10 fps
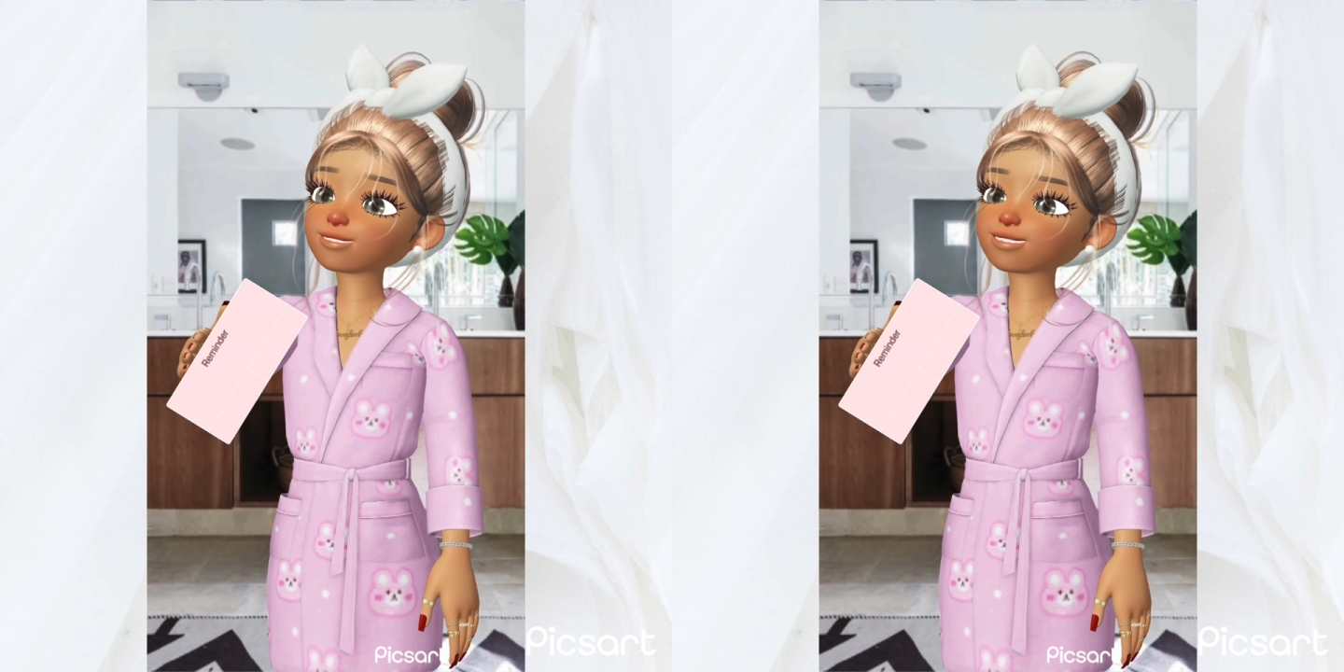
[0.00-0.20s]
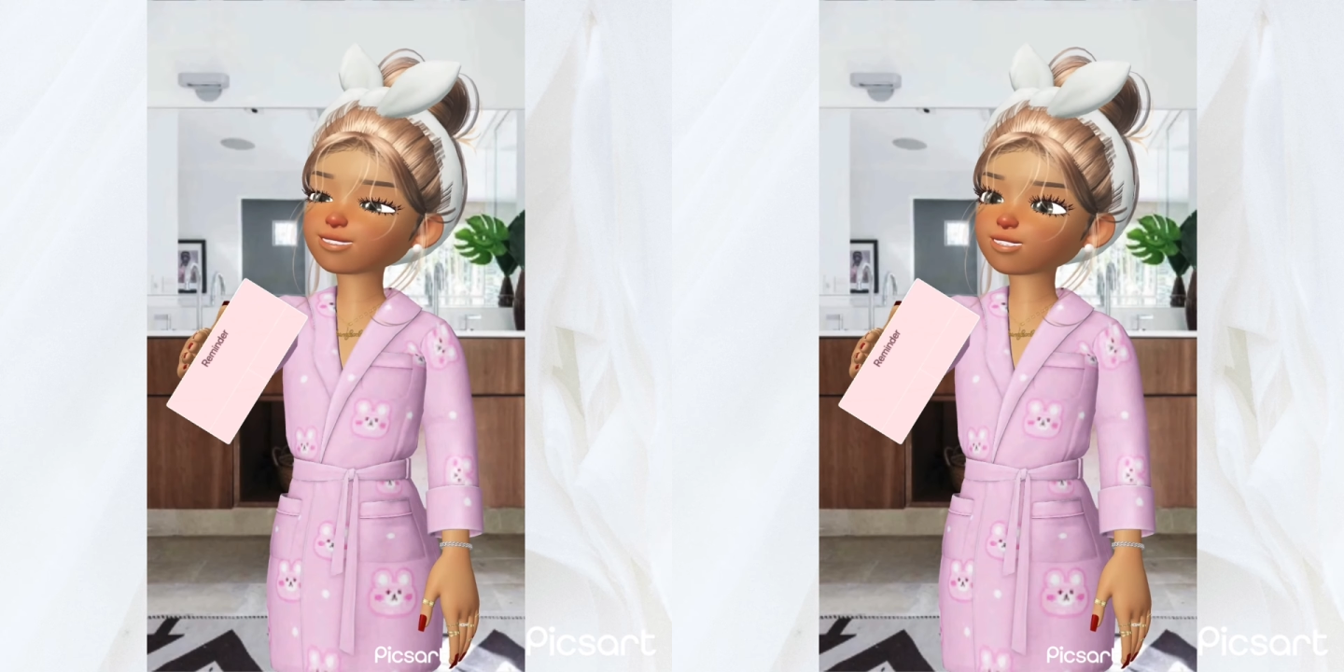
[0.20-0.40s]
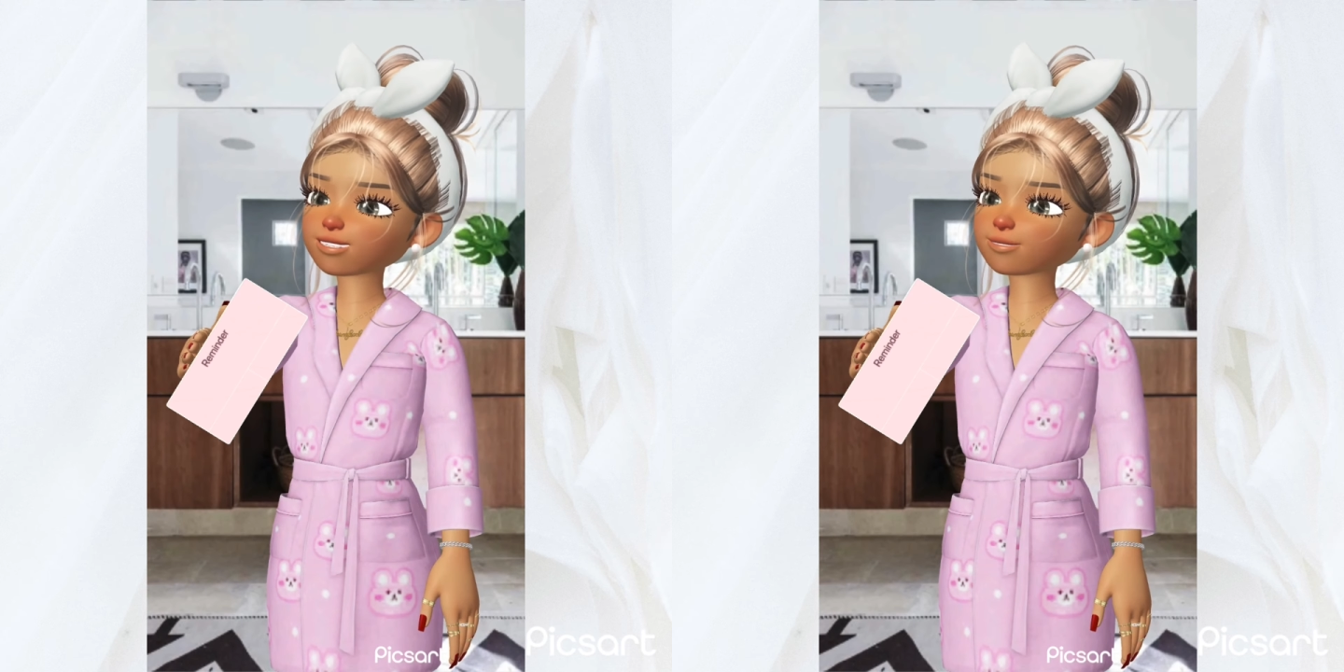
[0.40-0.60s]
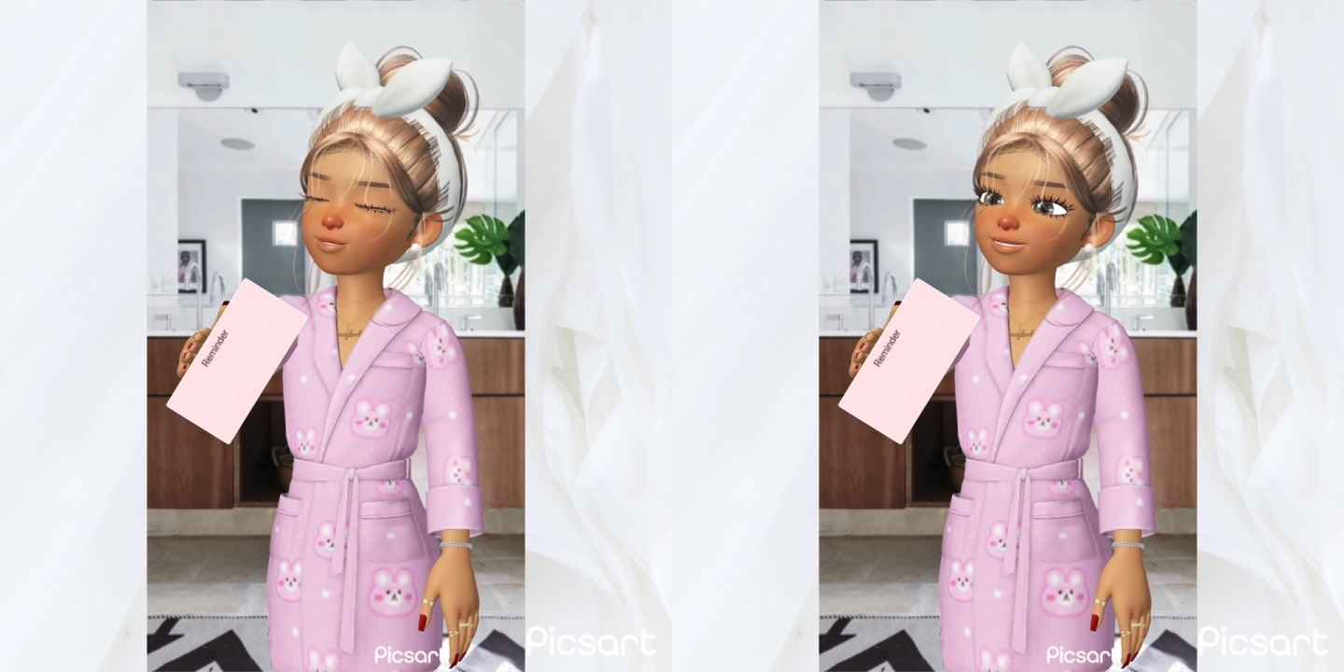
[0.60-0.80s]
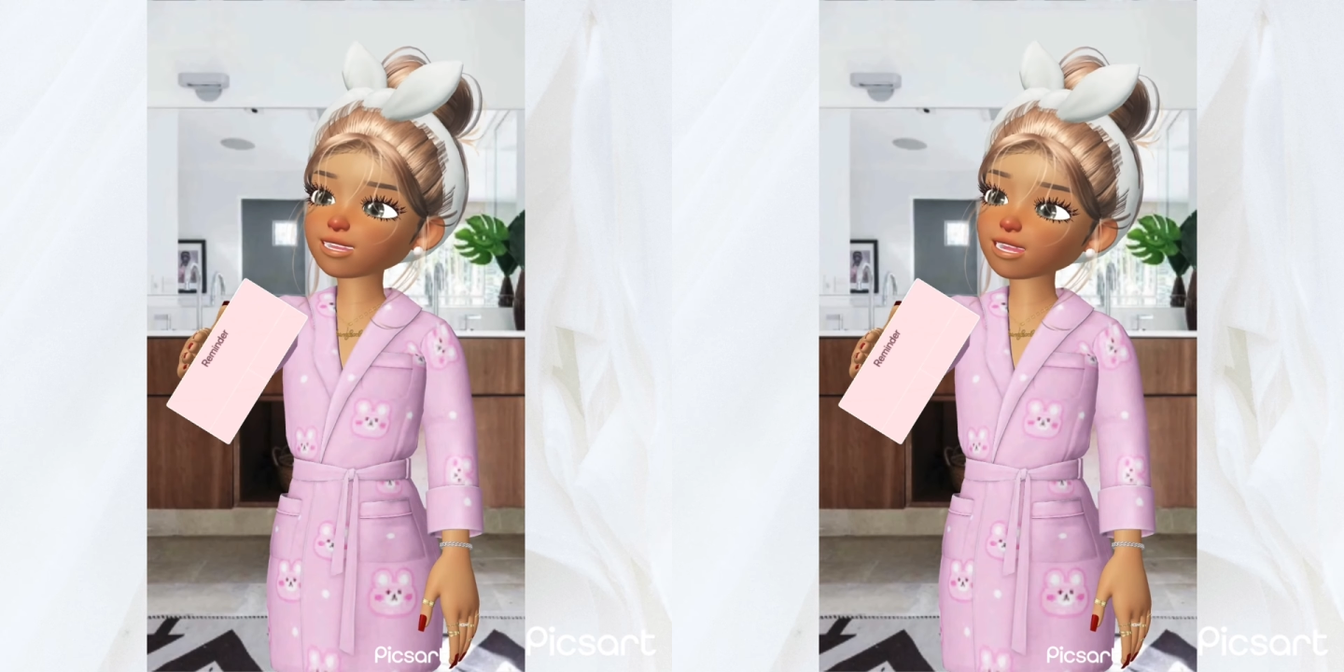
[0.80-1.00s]
I'm pretty sure I
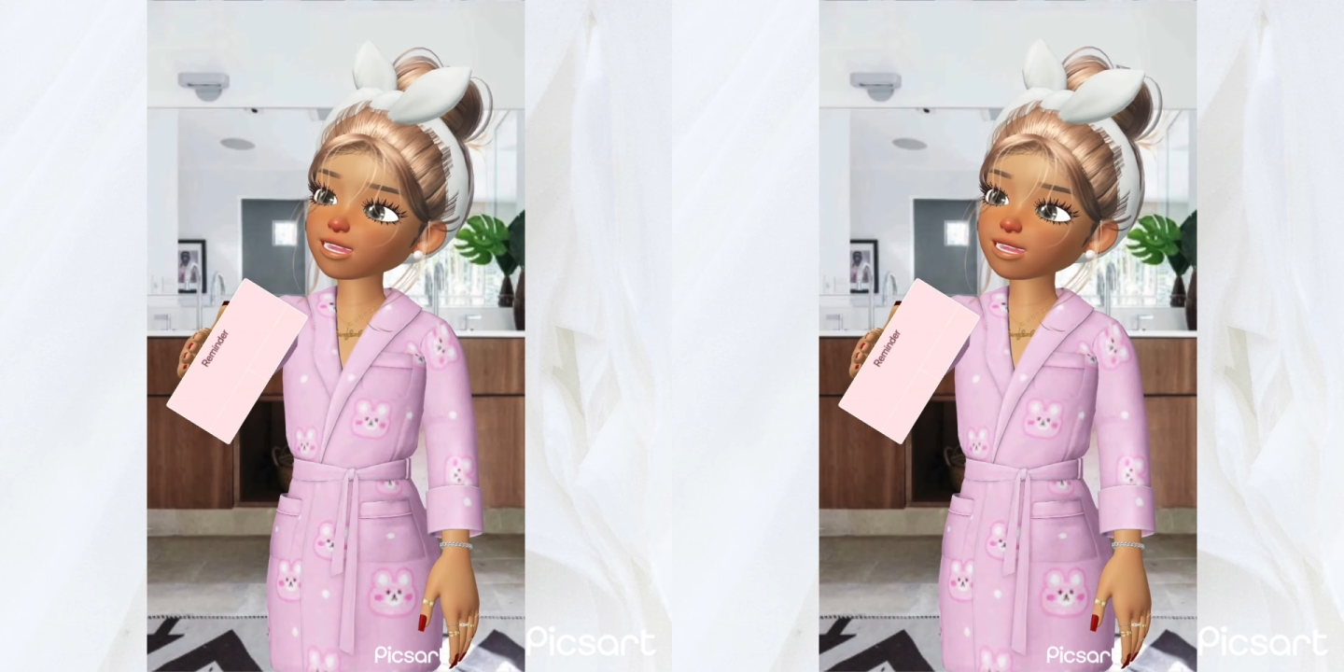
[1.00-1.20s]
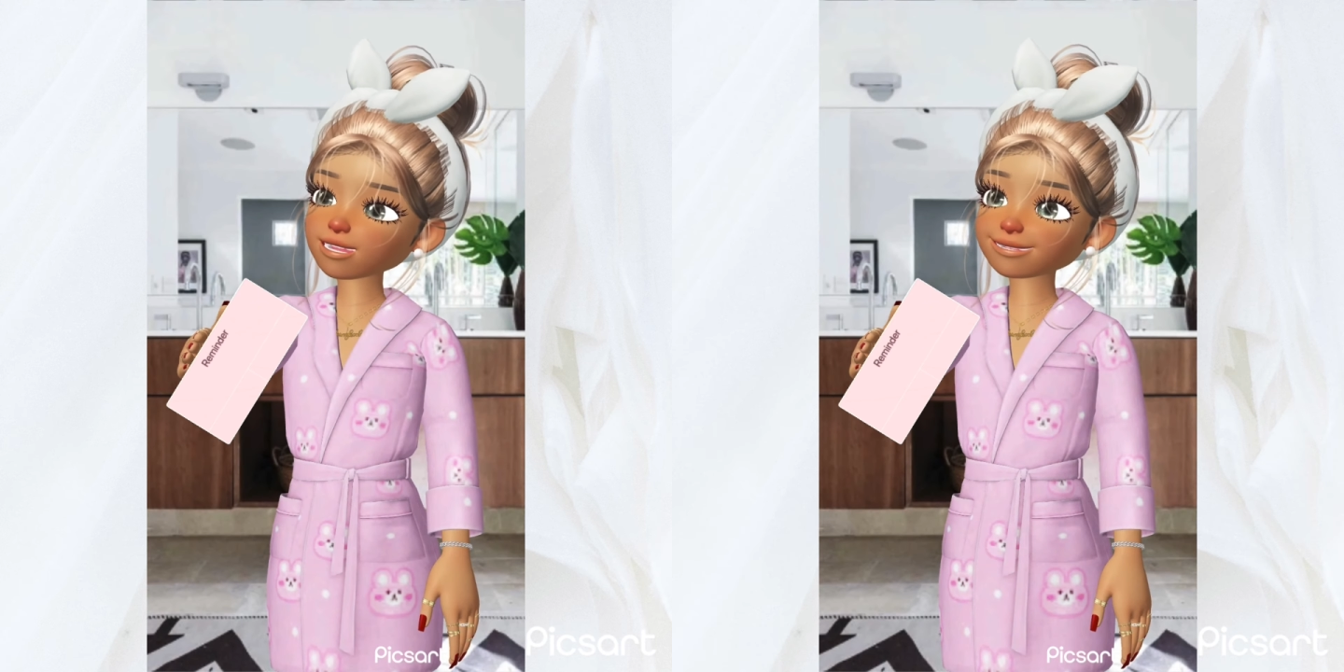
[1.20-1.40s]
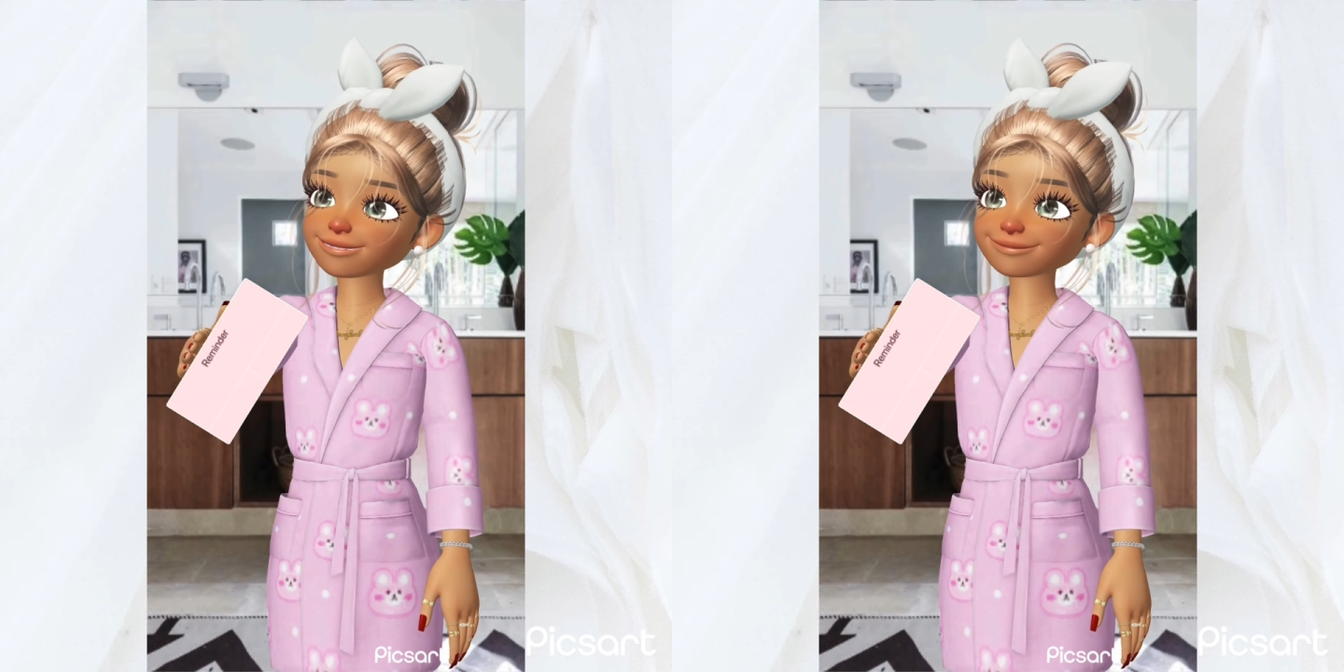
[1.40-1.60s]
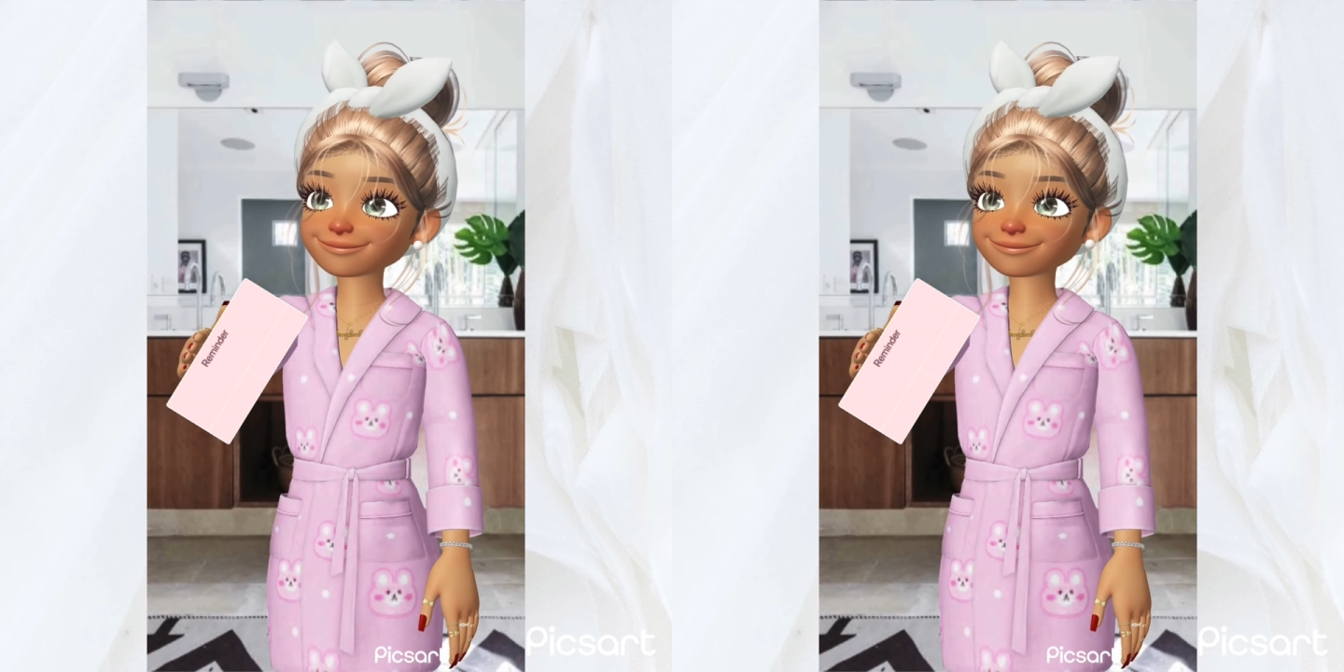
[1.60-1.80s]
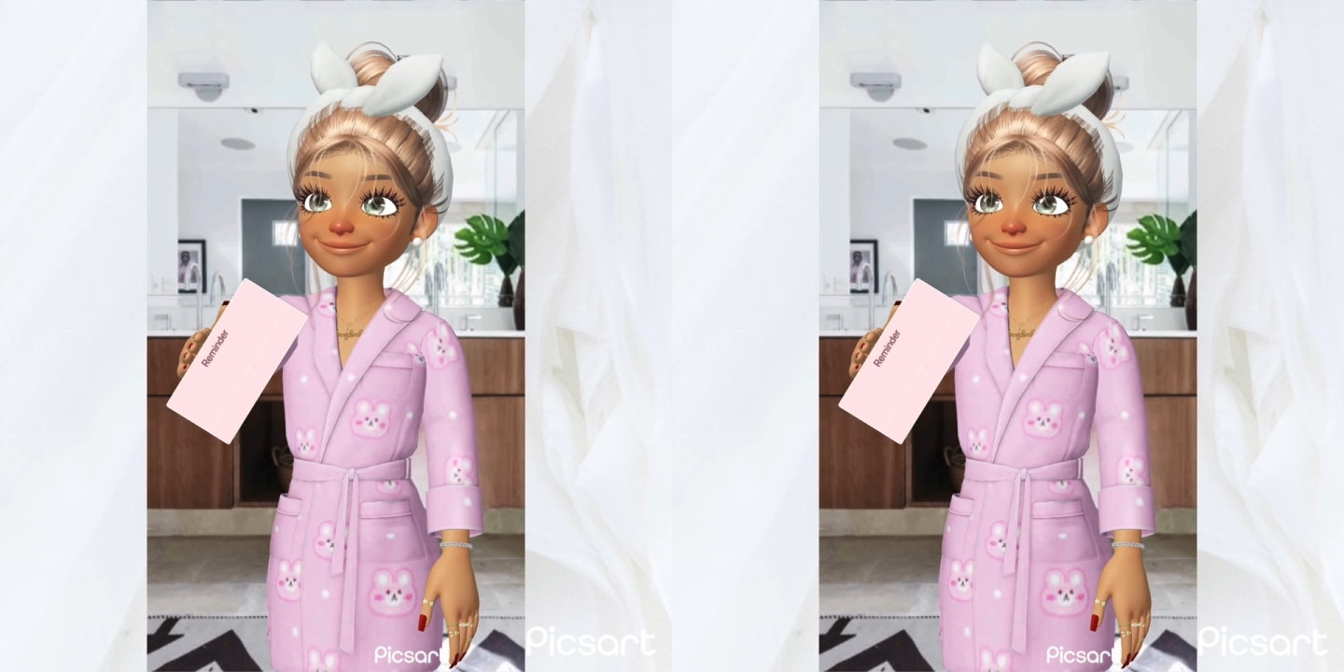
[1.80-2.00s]
also got it from
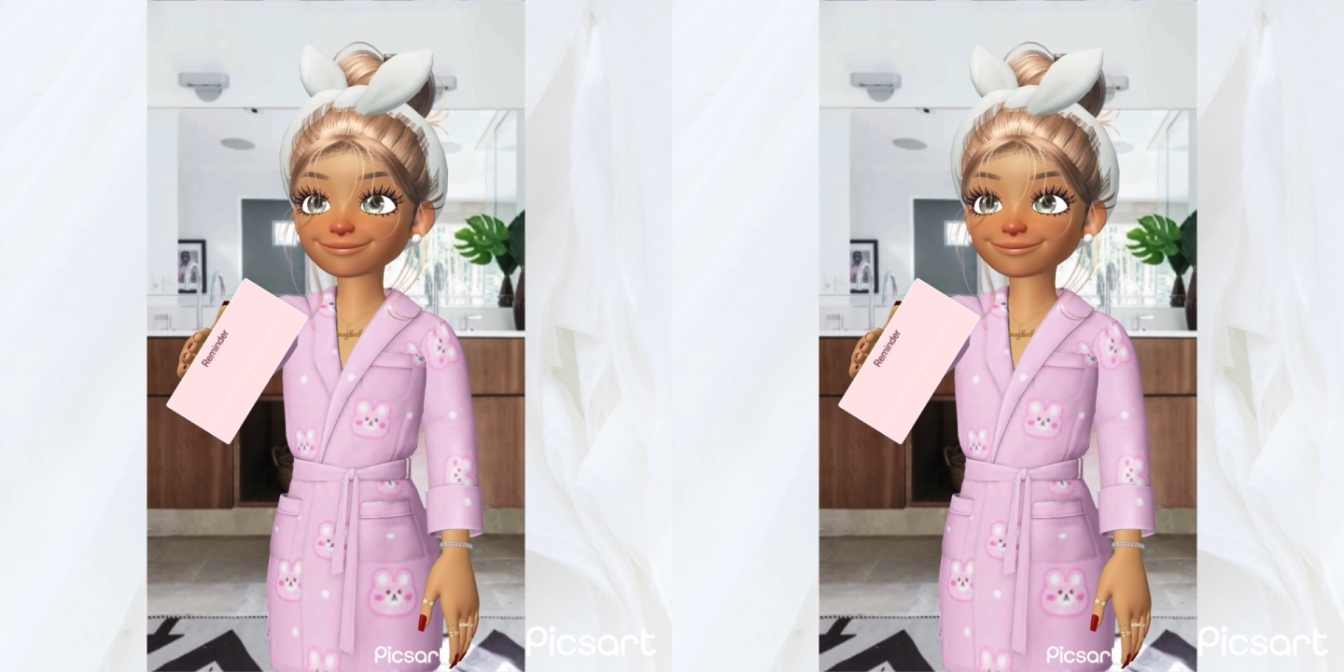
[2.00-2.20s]
Sephora.